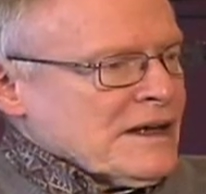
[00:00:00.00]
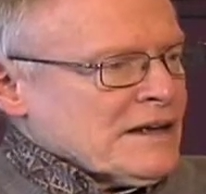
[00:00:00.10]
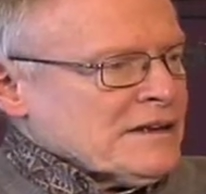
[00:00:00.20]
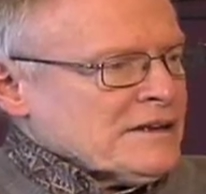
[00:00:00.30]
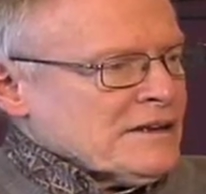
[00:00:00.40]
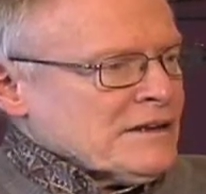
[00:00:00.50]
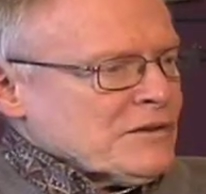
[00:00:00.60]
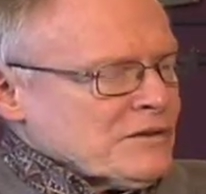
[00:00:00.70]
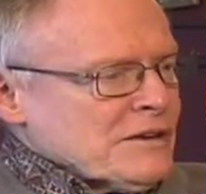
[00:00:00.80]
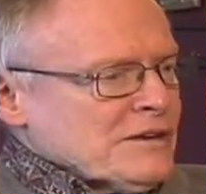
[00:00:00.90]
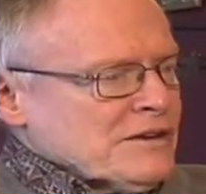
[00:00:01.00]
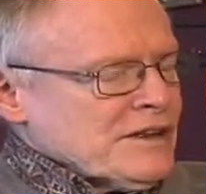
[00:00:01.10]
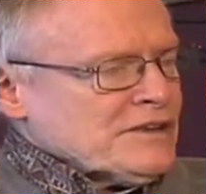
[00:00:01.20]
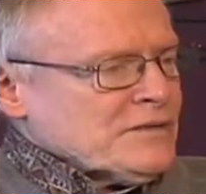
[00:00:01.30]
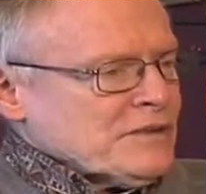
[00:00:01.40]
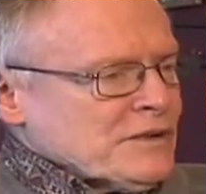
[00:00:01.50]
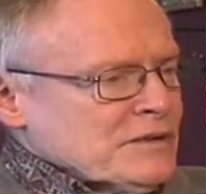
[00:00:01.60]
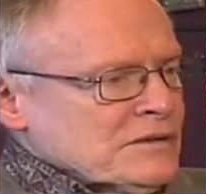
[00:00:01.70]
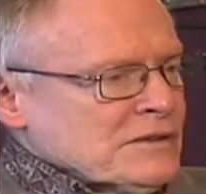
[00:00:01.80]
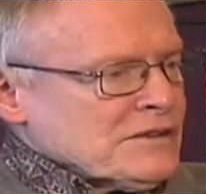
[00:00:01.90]
And we really need to
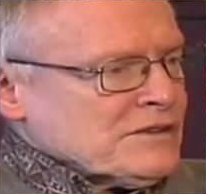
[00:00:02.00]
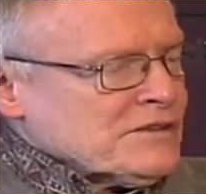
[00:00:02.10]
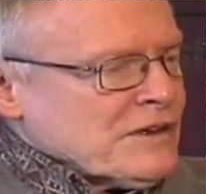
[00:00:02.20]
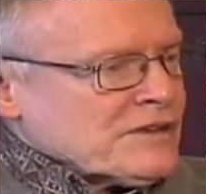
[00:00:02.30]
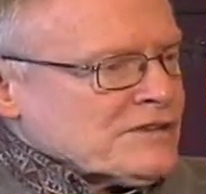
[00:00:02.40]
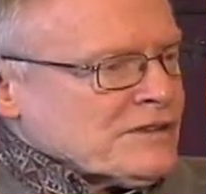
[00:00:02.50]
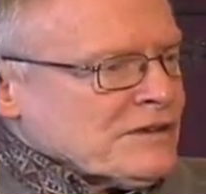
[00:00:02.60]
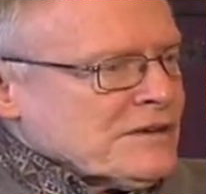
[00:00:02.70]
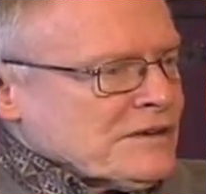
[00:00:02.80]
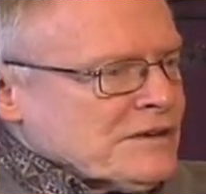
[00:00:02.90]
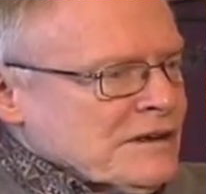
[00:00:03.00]
build a structure,